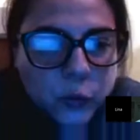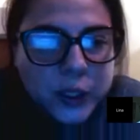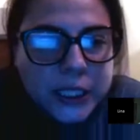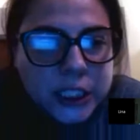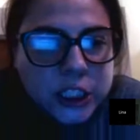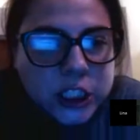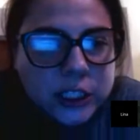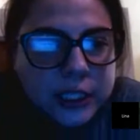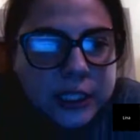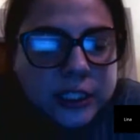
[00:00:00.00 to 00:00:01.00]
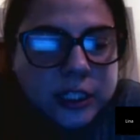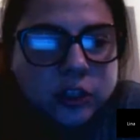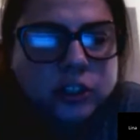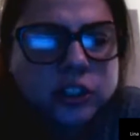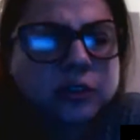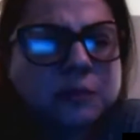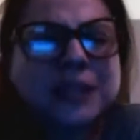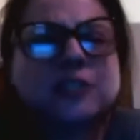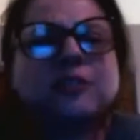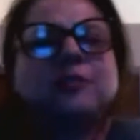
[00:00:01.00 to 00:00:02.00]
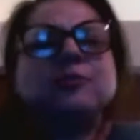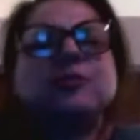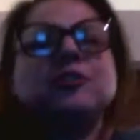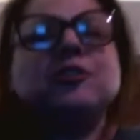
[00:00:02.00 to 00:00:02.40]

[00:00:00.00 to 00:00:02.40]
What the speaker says: Wait, is it your turn? My turn? Whose turn?